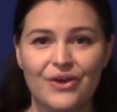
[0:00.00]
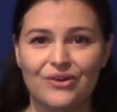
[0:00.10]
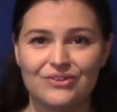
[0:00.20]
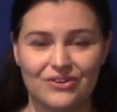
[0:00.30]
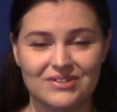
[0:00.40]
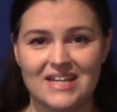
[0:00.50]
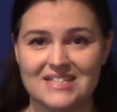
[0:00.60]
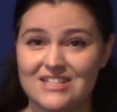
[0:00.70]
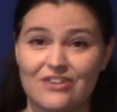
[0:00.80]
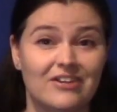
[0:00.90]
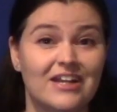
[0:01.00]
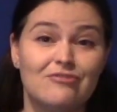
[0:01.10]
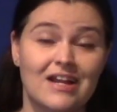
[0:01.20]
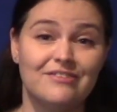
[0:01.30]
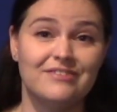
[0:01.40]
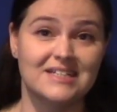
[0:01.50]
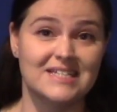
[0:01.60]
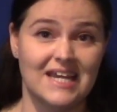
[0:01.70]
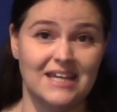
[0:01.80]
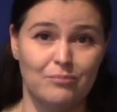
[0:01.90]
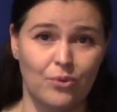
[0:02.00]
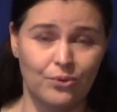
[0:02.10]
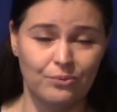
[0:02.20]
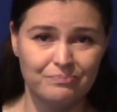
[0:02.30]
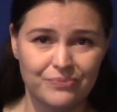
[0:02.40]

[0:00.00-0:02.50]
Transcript: are not necessarily relevant anymore.